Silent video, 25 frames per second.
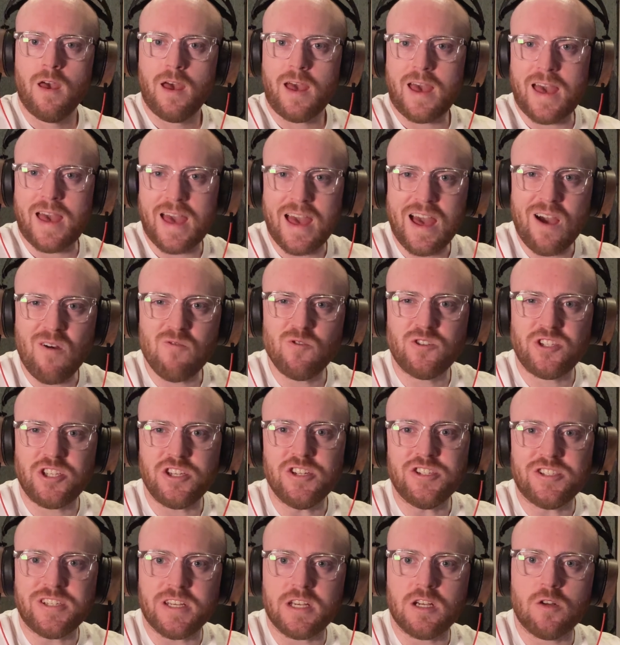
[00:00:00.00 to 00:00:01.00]
How do
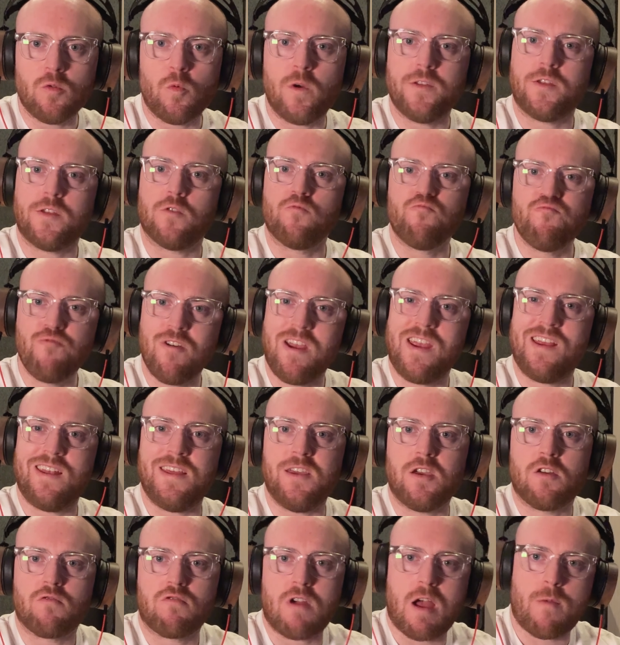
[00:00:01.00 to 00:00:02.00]
you deal with a
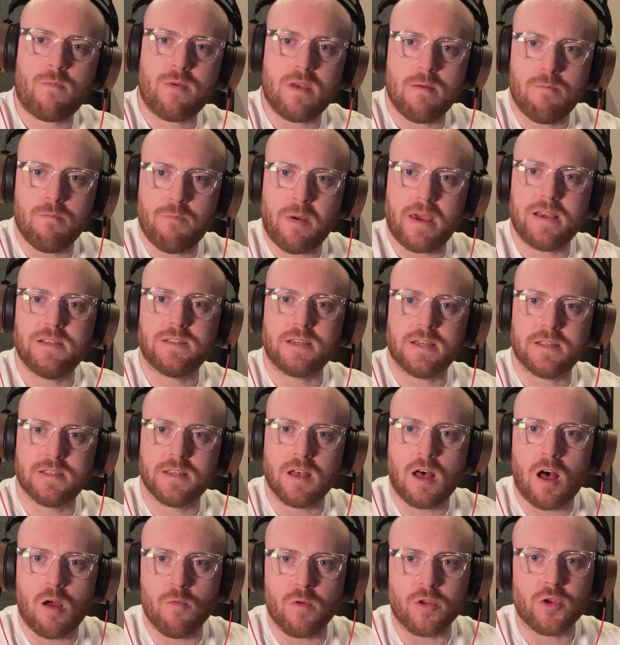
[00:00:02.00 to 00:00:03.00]
really crappy bass
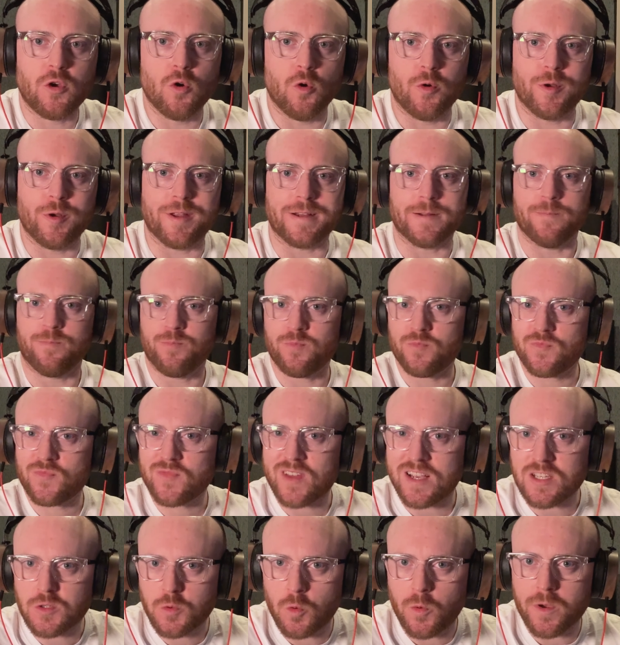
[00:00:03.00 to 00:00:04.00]
guitar recording?
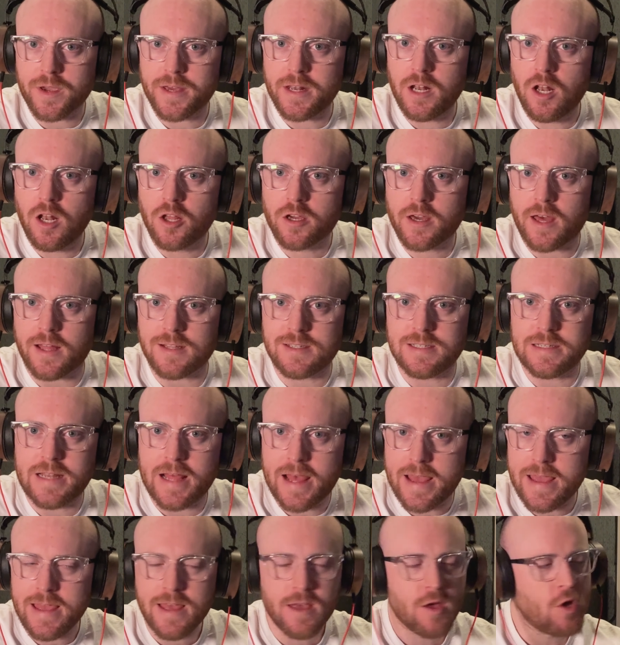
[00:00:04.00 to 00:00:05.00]
That's what we're going to look at
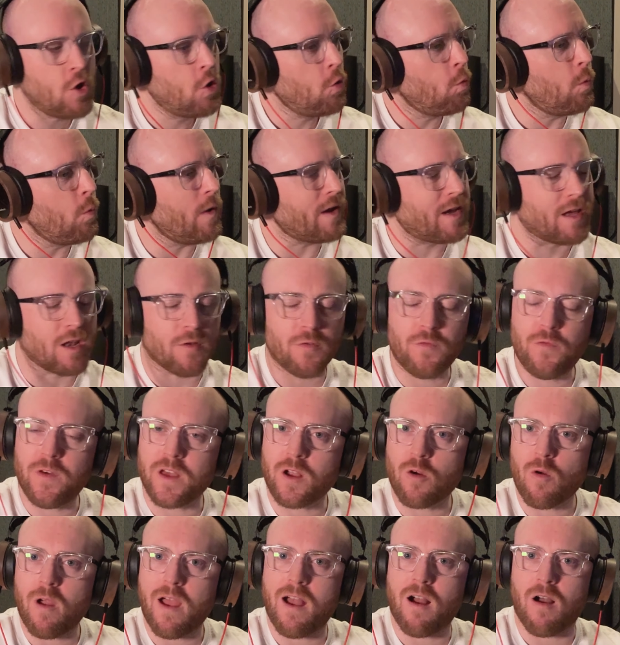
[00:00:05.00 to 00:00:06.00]
today. We're going to
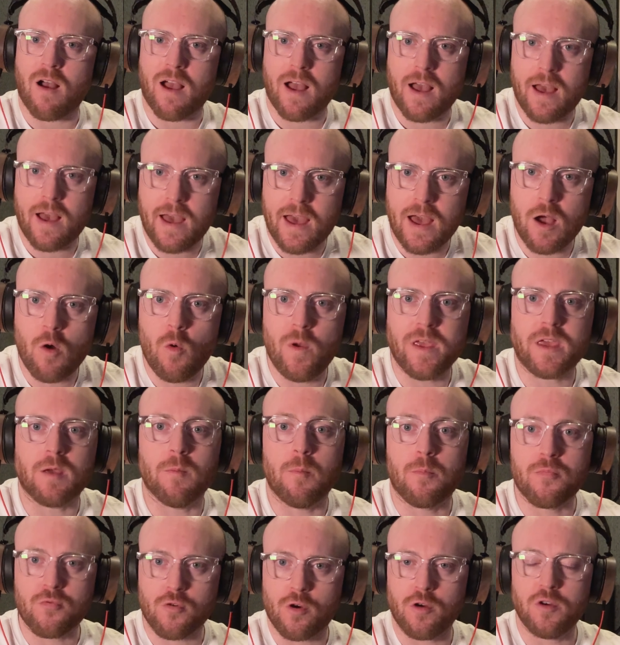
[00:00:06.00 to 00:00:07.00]
figure out how we
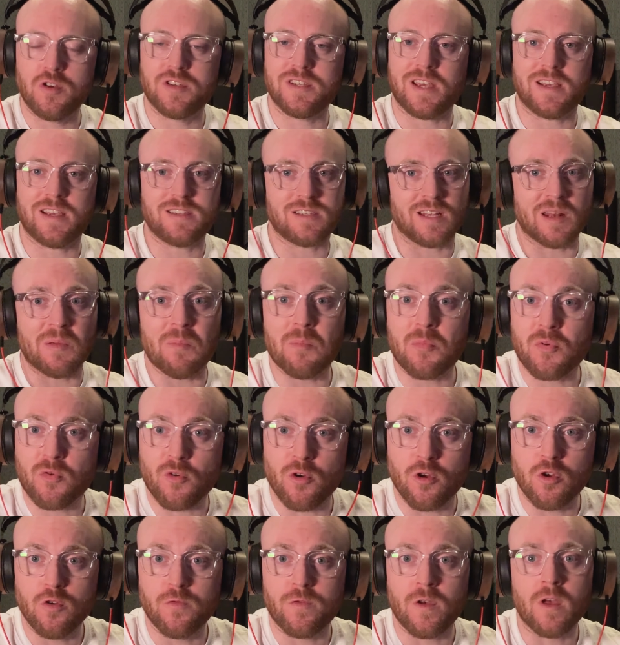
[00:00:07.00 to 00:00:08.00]
can process and
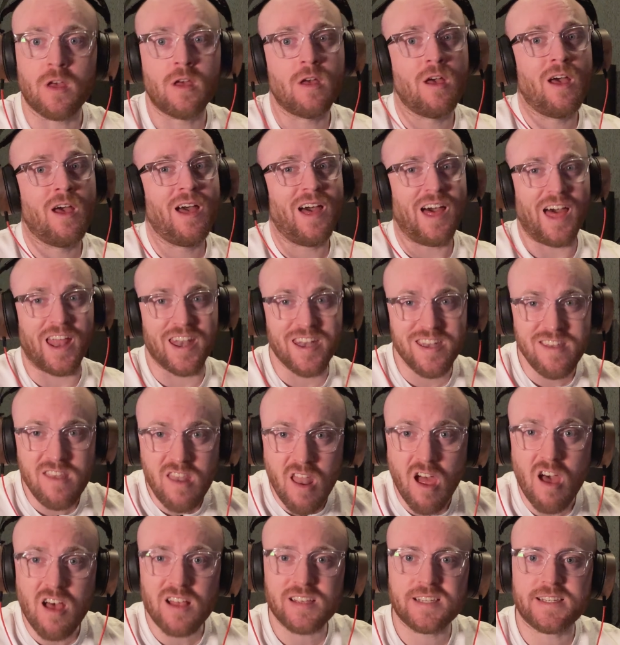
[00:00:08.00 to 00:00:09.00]
improve a
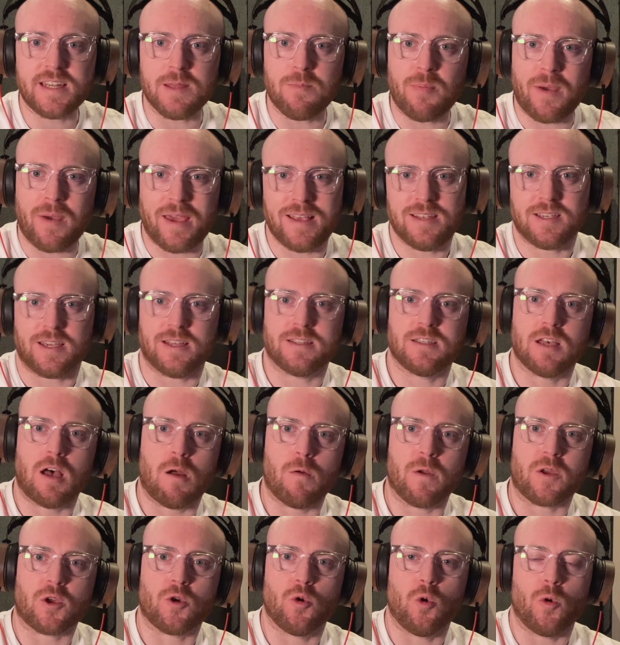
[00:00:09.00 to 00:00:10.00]
nasty bass
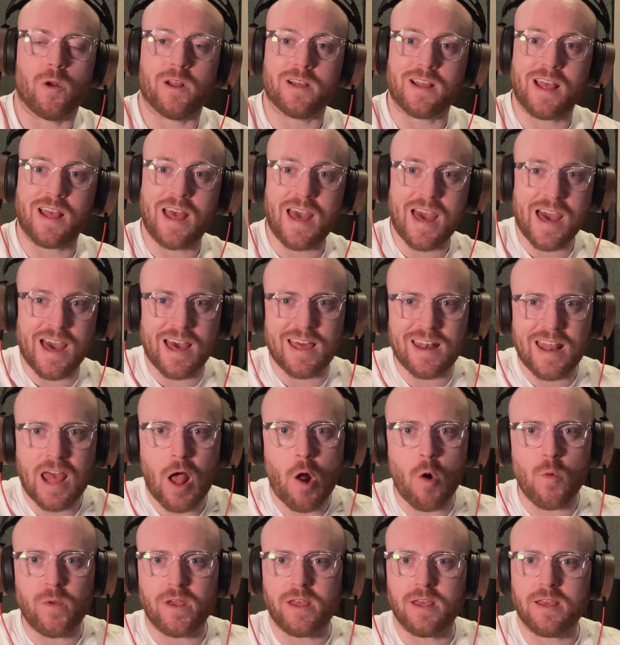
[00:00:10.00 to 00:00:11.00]
guitar recording and
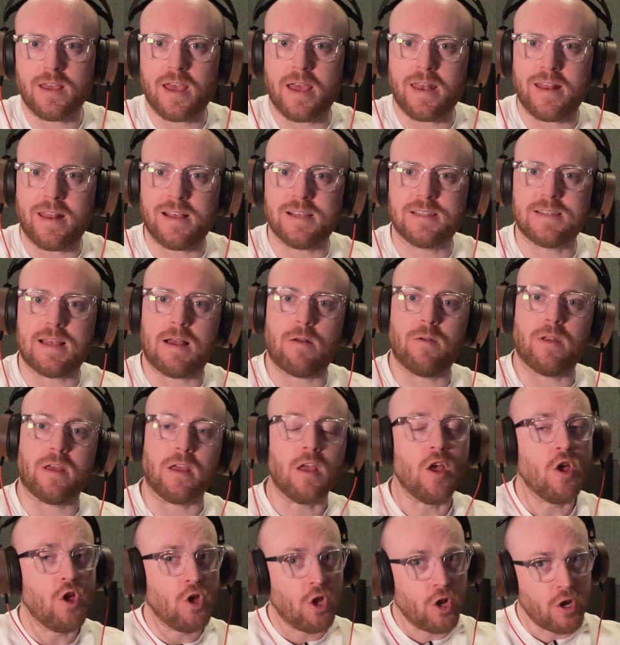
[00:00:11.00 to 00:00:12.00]
how we can get it
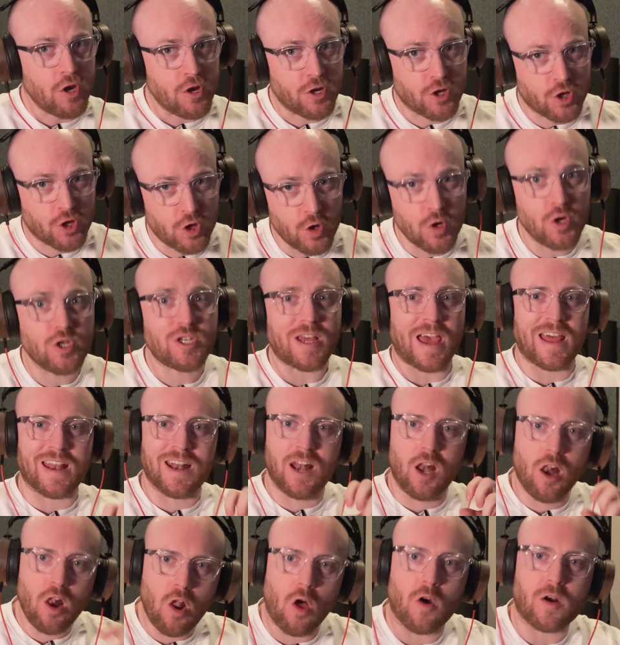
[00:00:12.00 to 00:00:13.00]
sounding good
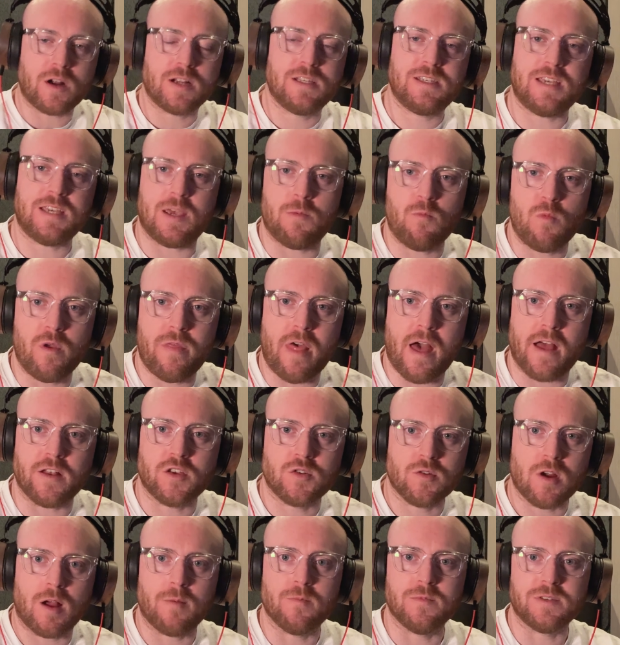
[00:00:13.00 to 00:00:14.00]
and locked in with our
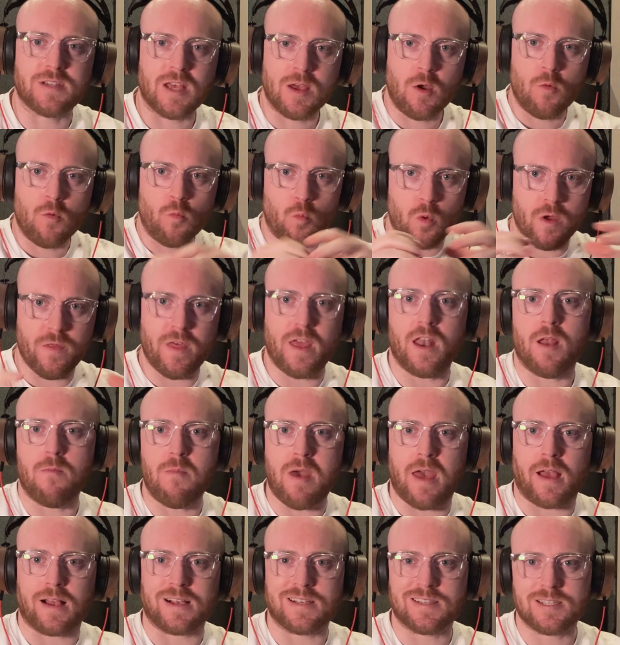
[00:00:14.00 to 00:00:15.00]
drums within a
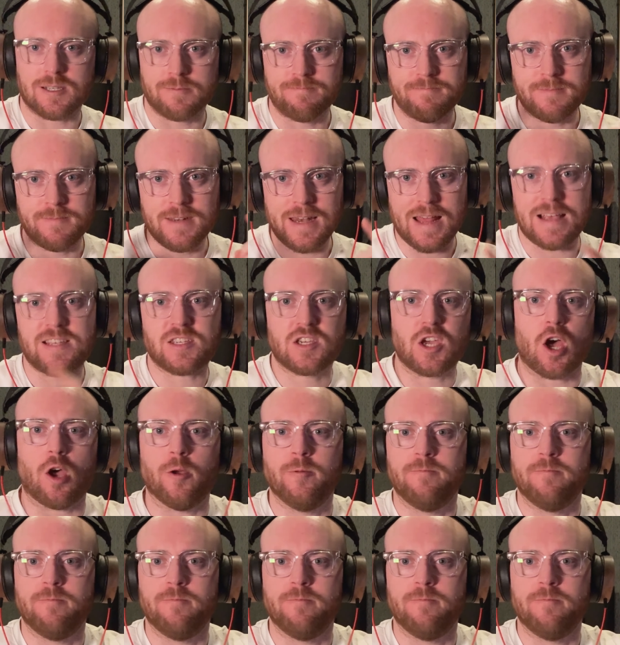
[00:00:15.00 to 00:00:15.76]
mix. Let's go.